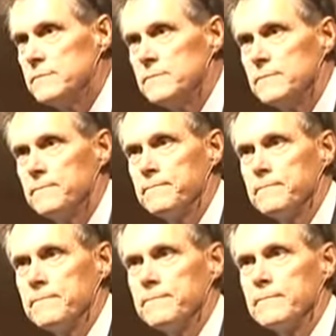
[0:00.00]

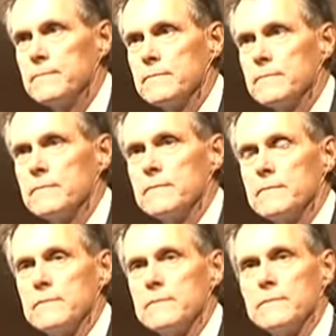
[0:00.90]

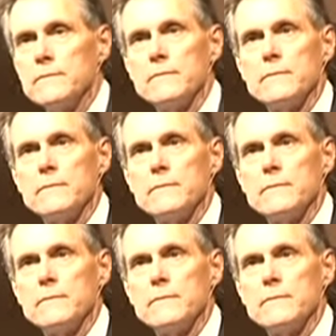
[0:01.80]
(no one is talking)